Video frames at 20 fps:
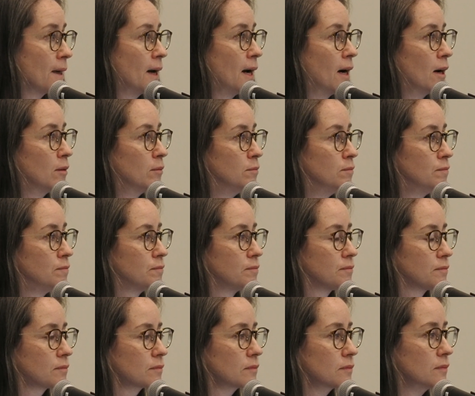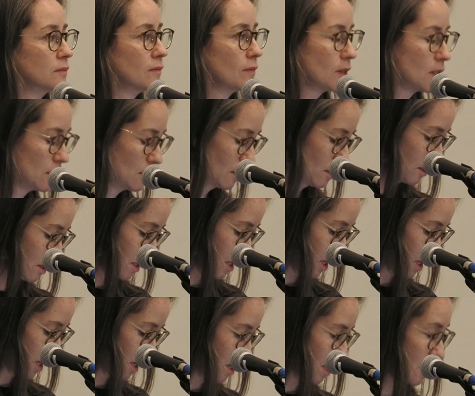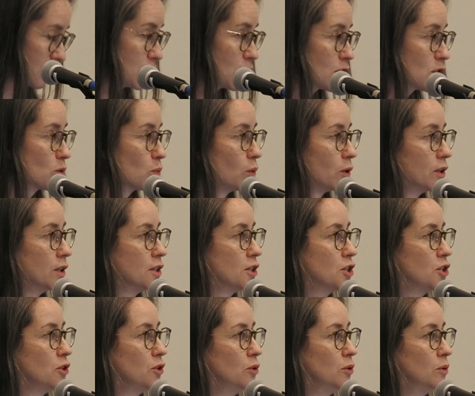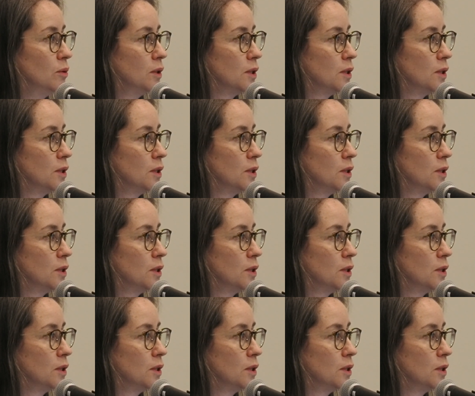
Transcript: I just wanted to